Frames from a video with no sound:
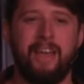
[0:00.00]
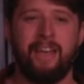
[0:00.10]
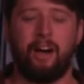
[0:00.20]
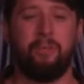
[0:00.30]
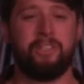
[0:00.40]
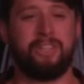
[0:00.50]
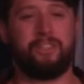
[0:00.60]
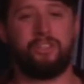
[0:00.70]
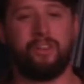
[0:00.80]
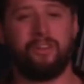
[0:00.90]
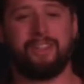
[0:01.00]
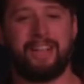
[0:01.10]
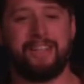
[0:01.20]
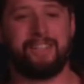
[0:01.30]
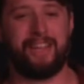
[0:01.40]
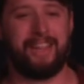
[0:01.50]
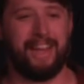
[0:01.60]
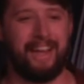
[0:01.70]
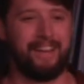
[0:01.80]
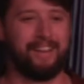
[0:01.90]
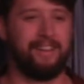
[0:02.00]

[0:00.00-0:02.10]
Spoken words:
Almost as soon as I say that